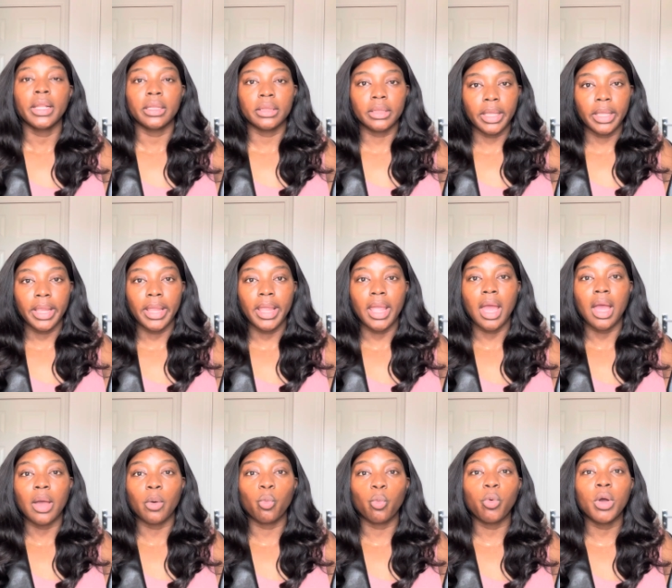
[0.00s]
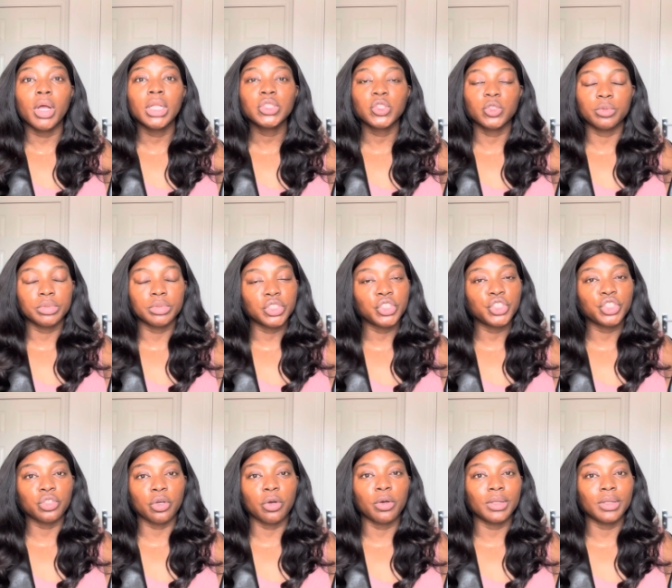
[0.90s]
they want to be
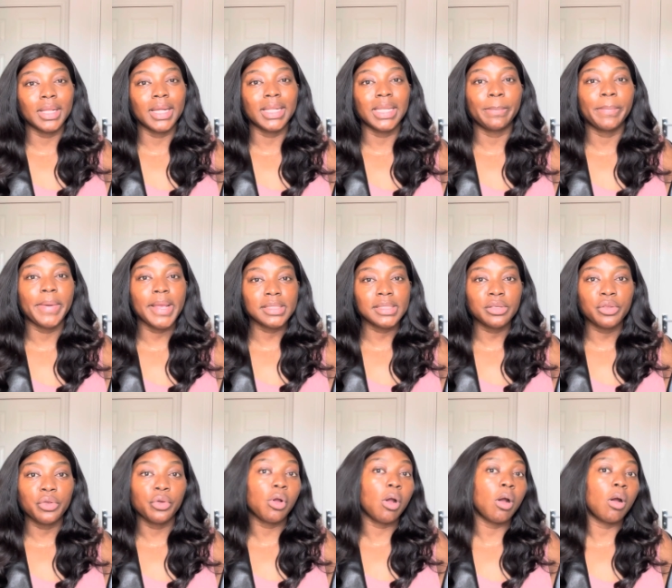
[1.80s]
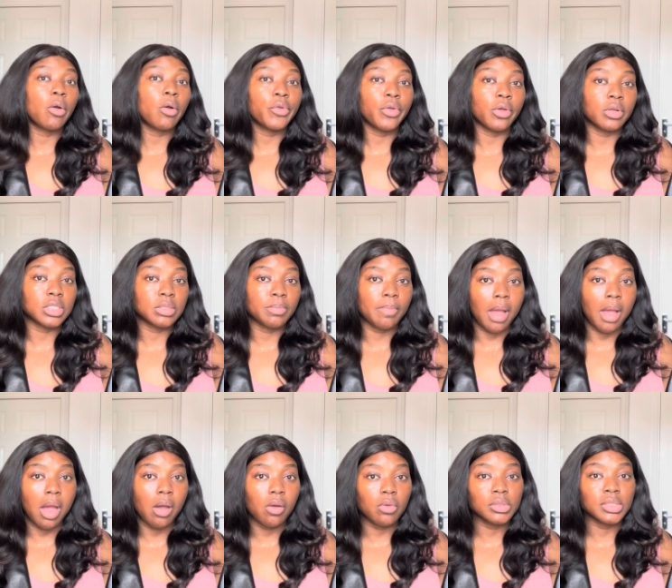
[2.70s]
sure that the person you call your
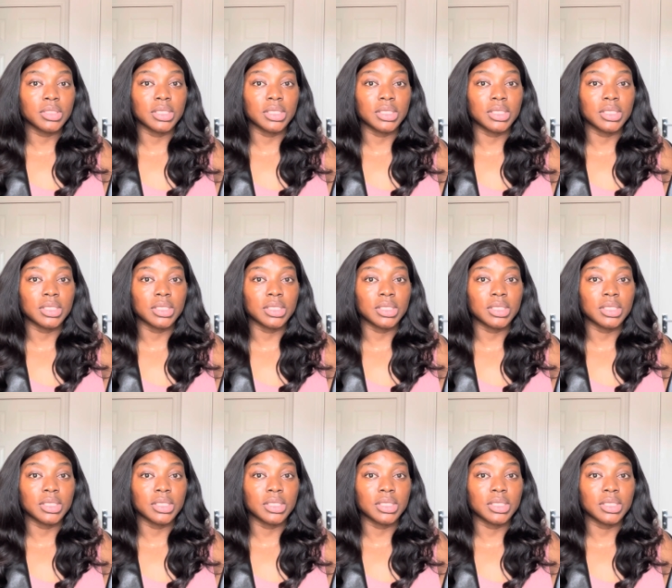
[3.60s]
spouse